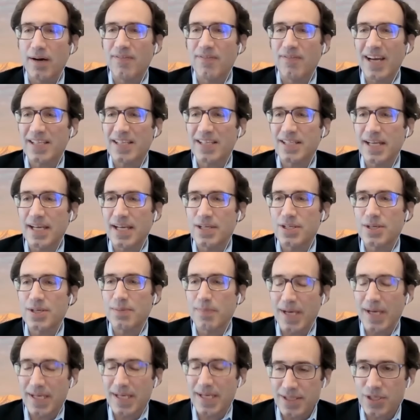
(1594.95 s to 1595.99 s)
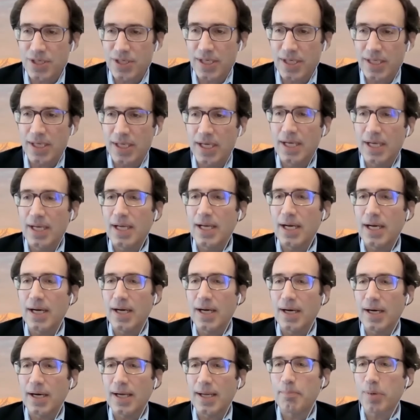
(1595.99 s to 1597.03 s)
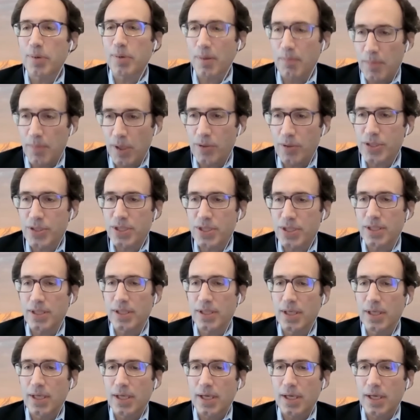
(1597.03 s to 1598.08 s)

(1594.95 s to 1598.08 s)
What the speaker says: vaccination messaging and promotion,